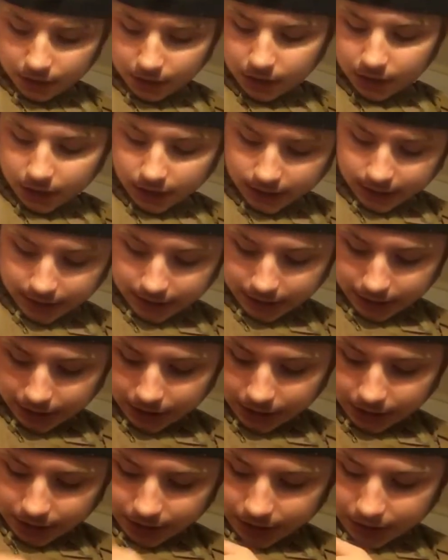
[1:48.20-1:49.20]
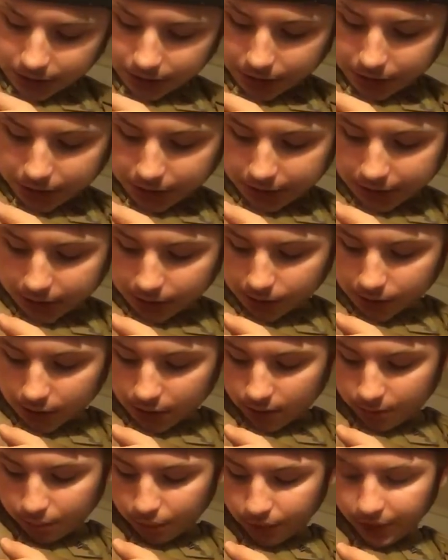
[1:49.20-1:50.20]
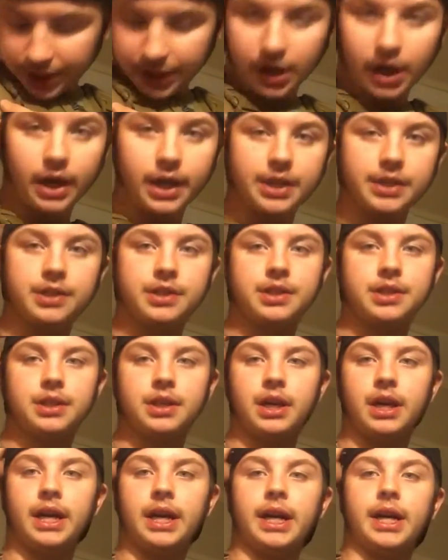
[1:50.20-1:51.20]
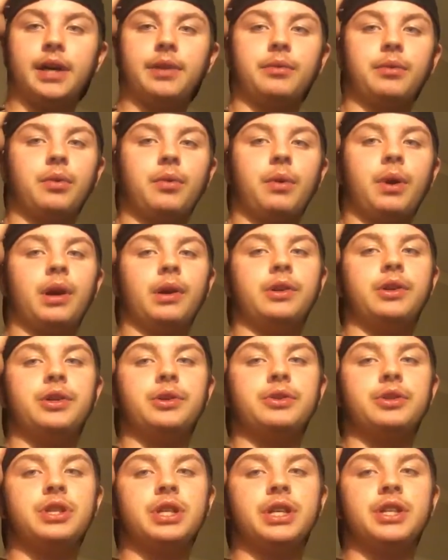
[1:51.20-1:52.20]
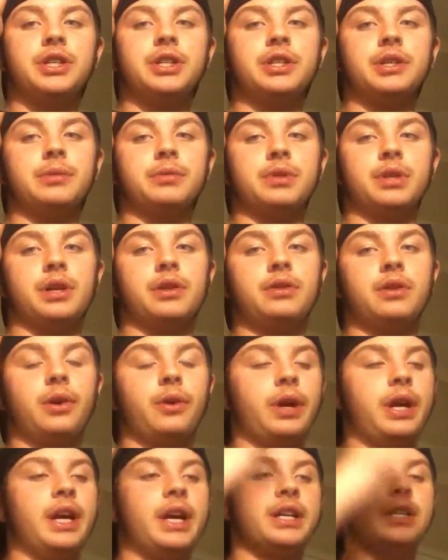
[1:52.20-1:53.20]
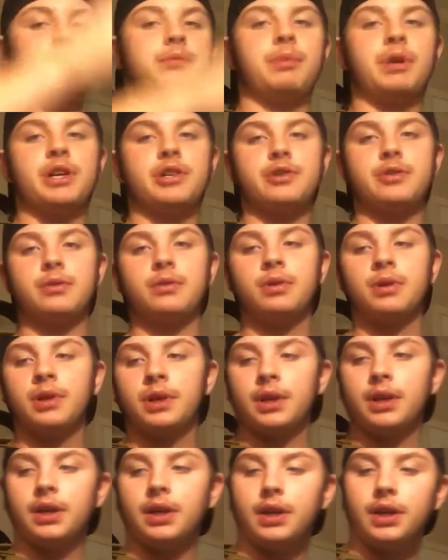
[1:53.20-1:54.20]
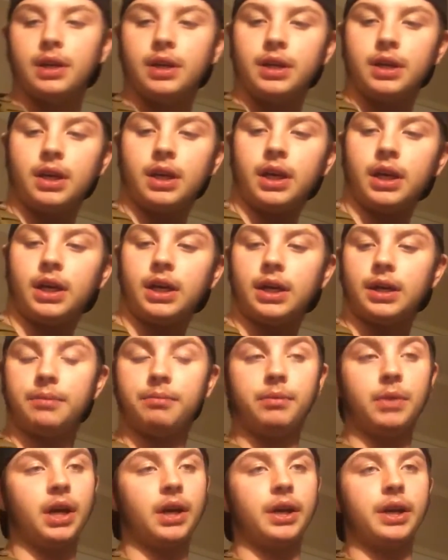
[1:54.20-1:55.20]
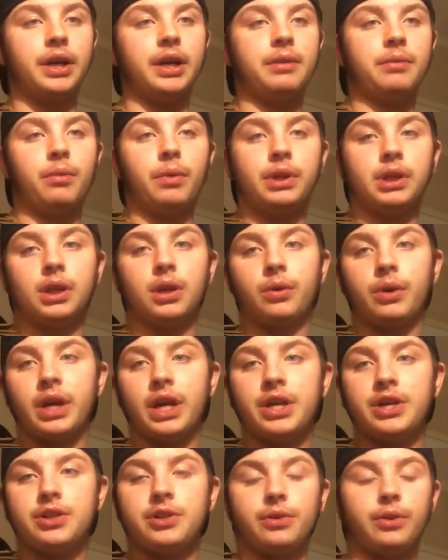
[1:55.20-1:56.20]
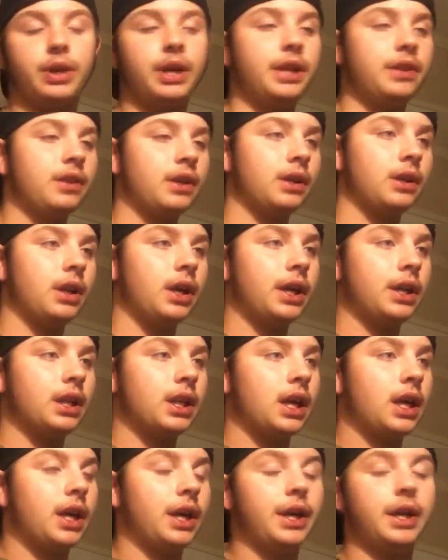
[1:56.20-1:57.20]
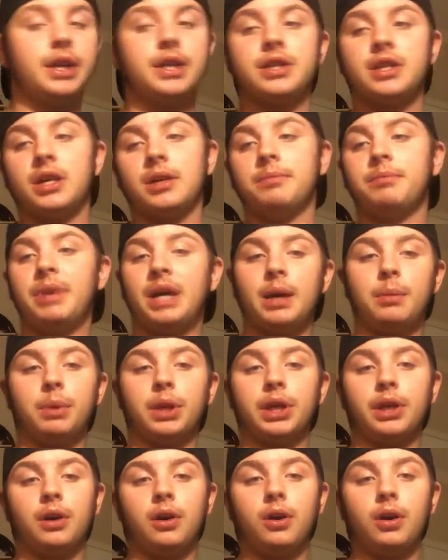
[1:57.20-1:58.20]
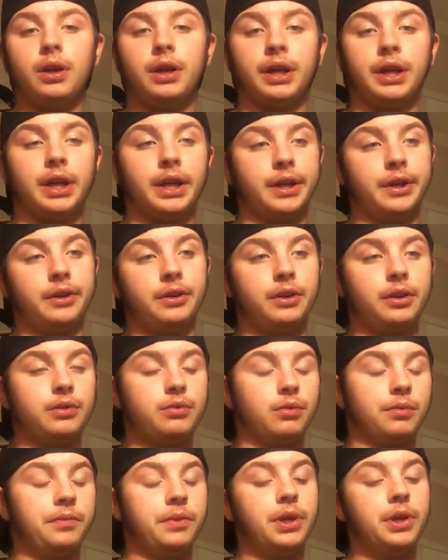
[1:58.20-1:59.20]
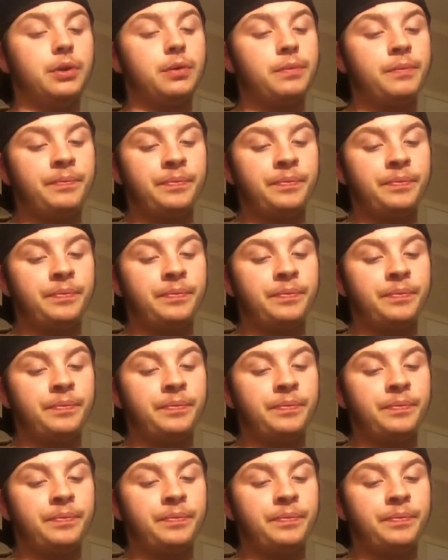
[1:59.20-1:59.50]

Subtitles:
It's healed up pretty nice. I required 2 stitches. It was a 38 special. Not going to give away the location or anything like that. I need to stop babbling on and get into this review.